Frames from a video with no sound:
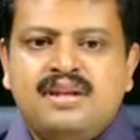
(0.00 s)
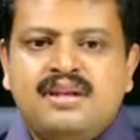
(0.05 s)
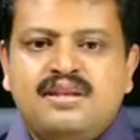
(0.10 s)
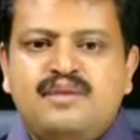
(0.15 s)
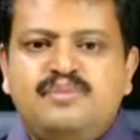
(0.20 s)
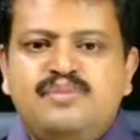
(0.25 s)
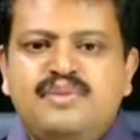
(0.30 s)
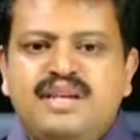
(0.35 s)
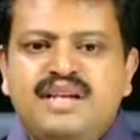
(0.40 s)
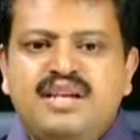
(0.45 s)

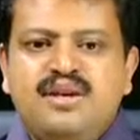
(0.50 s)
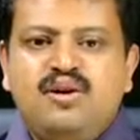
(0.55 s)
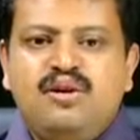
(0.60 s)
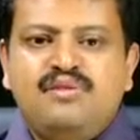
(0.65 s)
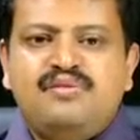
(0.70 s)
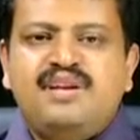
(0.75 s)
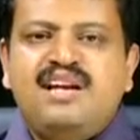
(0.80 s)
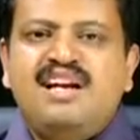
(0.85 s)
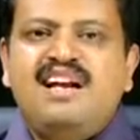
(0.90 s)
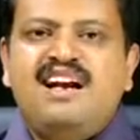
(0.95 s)
the meaning
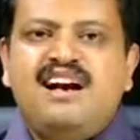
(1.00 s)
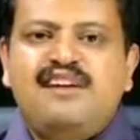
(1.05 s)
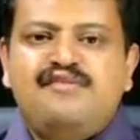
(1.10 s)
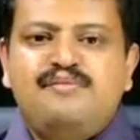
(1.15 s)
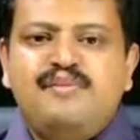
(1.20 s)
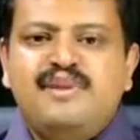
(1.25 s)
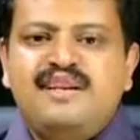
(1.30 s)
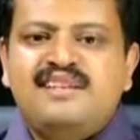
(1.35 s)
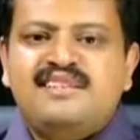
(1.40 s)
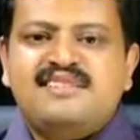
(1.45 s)
of
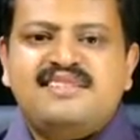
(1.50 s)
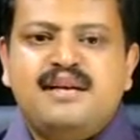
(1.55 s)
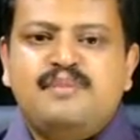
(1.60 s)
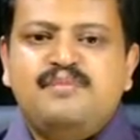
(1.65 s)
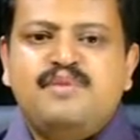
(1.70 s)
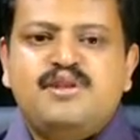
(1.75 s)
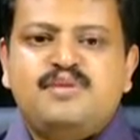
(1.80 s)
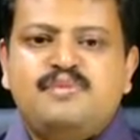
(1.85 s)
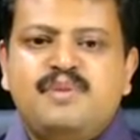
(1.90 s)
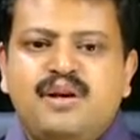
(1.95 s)
government
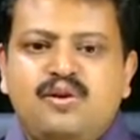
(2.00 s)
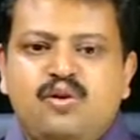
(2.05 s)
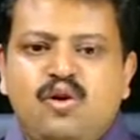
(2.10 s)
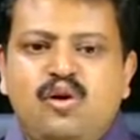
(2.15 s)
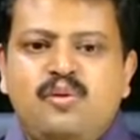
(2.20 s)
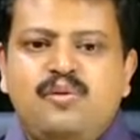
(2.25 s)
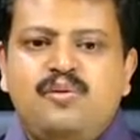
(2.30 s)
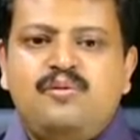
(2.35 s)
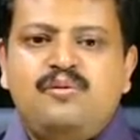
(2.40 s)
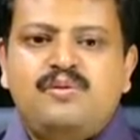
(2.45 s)
established by
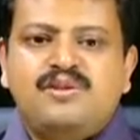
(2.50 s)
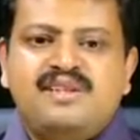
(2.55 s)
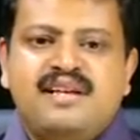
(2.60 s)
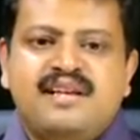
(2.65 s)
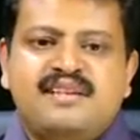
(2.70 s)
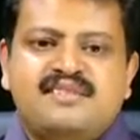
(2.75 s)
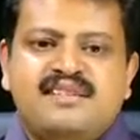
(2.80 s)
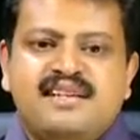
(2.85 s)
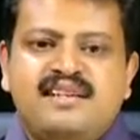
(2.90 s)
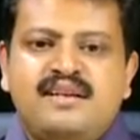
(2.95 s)
law was
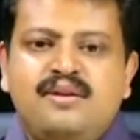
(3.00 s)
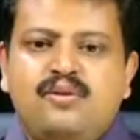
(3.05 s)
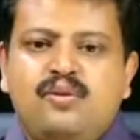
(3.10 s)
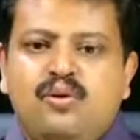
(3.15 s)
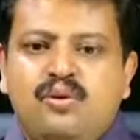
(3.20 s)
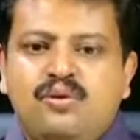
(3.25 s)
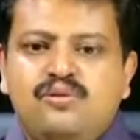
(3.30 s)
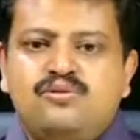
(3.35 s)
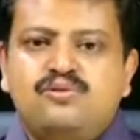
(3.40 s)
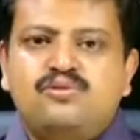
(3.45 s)
extended
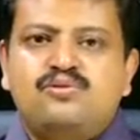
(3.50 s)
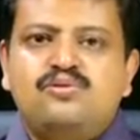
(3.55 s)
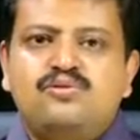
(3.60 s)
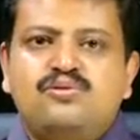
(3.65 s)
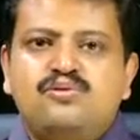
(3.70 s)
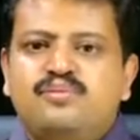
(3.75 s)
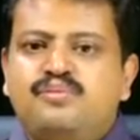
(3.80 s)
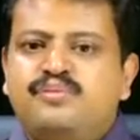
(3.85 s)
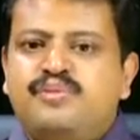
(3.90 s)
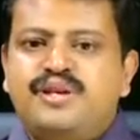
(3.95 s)
also
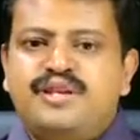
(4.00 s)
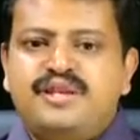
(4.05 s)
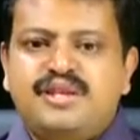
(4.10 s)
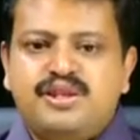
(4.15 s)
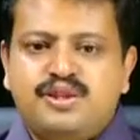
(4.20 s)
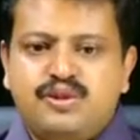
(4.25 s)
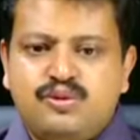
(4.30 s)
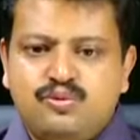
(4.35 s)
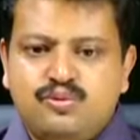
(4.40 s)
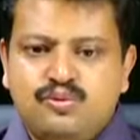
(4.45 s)
to
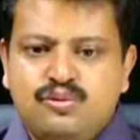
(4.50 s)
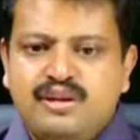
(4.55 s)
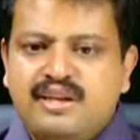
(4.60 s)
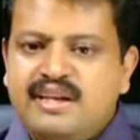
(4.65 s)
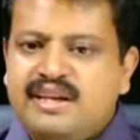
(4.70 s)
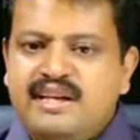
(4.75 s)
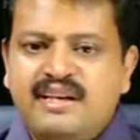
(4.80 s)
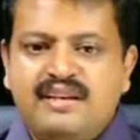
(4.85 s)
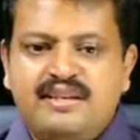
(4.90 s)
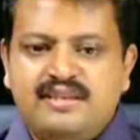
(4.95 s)
British rule
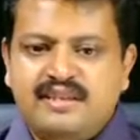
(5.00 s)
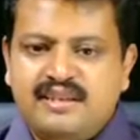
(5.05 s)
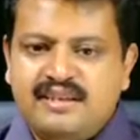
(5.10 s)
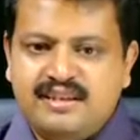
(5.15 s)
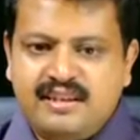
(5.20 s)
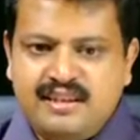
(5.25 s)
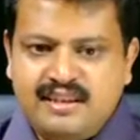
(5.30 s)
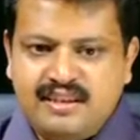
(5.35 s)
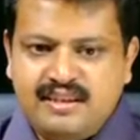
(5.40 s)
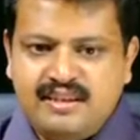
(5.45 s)
in its
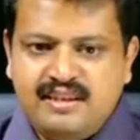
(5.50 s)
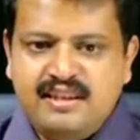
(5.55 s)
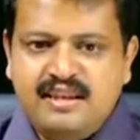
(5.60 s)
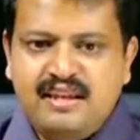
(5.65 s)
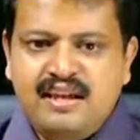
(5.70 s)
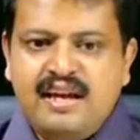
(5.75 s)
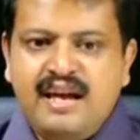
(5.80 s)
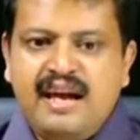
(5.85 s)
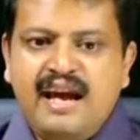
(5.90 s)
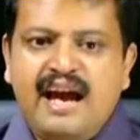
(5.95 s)
entirety
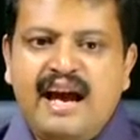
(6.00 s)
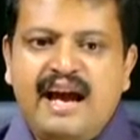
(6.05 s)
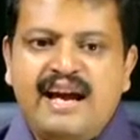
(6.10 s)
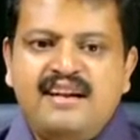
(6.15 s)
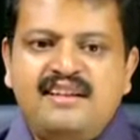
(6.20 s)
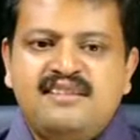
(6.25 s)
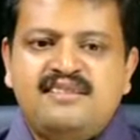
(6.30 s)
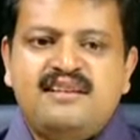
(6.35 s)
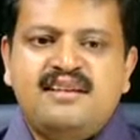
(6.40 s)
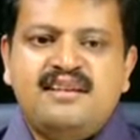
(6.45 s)

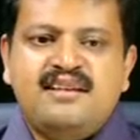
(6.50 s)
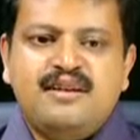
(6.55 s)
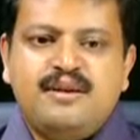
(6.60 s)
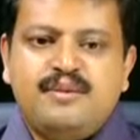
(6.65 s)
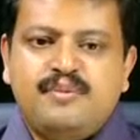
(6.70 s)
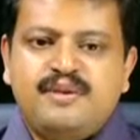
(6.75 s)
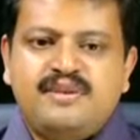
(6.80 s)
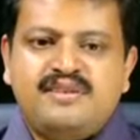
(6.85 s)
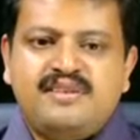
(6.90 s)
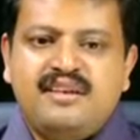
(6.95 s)
and its
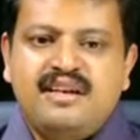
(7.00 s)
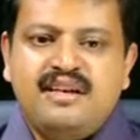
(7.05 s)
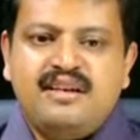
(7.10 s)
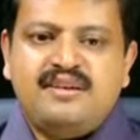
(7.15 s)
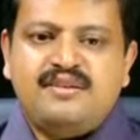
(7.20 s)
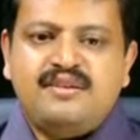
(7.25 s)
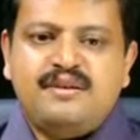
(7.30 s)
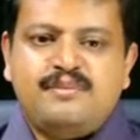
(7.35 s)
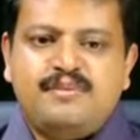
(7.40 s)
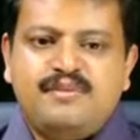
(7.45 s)

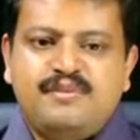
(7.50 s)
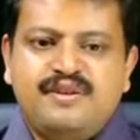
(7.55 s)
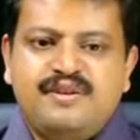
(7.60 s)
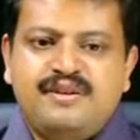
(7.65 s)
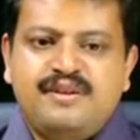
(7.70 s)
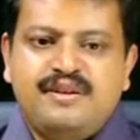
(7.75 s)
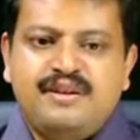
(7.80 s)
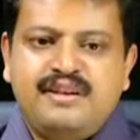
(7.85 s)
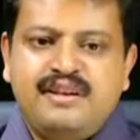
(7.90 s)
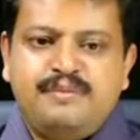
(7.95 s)
representative,
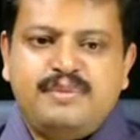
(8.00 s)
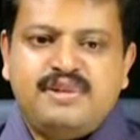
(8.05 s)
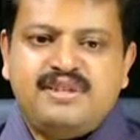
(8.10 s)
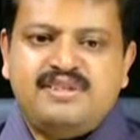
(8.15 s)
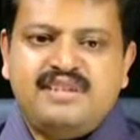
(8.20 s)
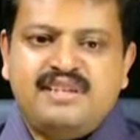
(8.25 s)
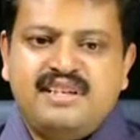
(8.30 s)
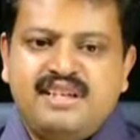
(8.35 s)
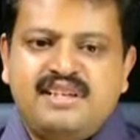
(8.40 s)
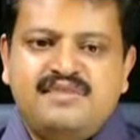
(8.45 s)

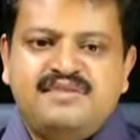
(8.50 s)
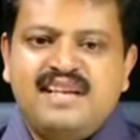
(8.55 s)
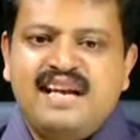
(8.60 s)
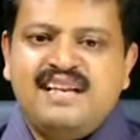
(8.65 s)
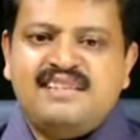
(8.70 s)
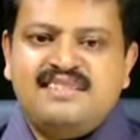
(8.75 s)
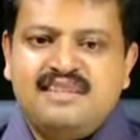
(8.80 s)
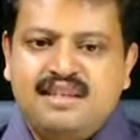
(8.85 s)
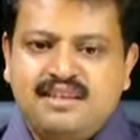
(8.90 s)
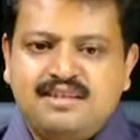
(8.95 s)
representatives
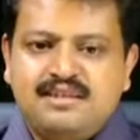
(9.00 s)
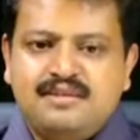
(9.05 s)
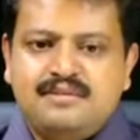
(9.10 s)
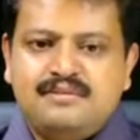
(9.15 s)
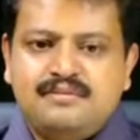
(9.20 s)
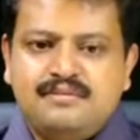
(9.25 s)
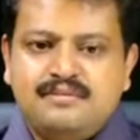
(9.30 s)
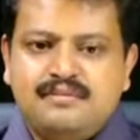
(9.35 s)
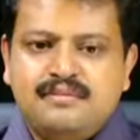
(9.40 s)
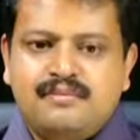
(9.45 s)
as such.
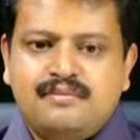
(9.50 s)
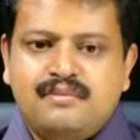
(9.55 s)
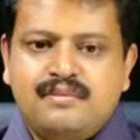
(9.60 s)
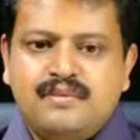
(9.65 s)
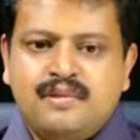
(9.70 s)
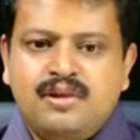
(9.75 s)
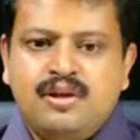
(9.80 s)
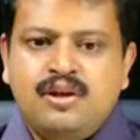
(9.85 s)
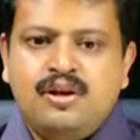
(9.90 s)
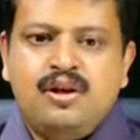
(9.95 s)

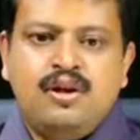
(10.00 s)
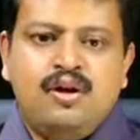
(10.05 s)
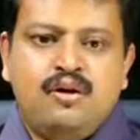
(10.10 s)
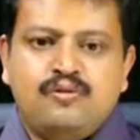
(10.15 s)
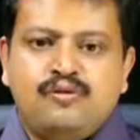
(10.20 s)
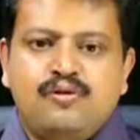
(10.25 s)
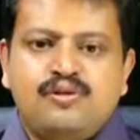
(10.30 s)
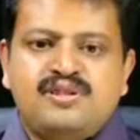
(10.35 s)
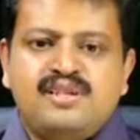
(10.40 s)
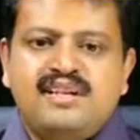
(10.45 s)

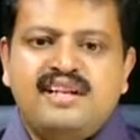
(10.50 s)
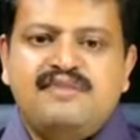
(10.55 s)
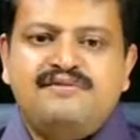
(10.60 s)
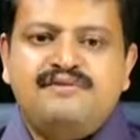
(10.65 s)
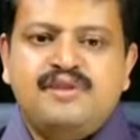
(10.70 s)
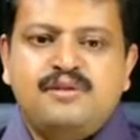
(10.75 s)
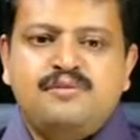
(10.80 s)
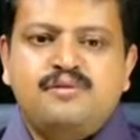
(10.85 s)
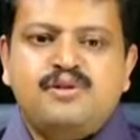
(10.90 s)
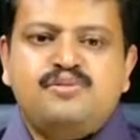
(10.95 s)
Of course, an
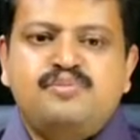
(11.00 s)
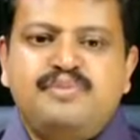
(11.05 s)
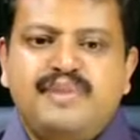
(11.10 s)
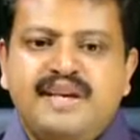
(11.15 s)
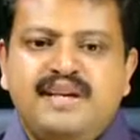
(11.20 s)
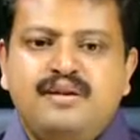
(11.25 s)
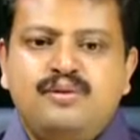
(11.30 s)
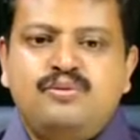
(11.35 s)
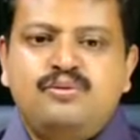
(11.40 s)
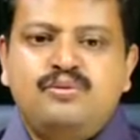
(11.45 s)
effort was
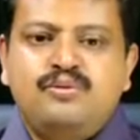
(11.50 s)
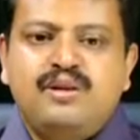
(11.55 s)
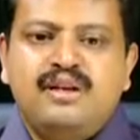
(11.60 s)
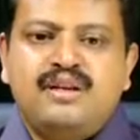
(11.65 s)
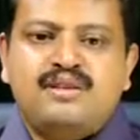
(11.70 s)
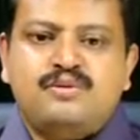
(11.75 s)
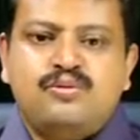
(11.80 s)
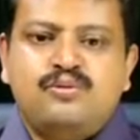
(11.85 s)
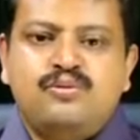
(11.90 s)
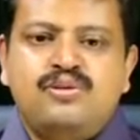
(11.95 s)
made to
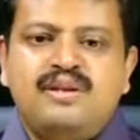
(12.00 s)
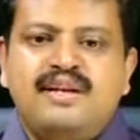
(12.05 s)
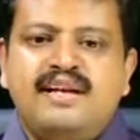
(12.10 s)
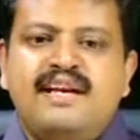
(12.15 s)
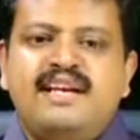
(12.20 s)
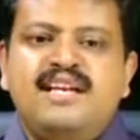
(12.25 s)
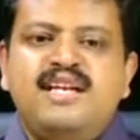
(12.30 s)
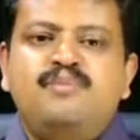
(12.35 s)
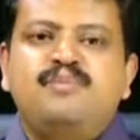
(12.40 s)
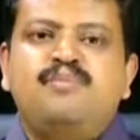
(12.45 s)
exclude any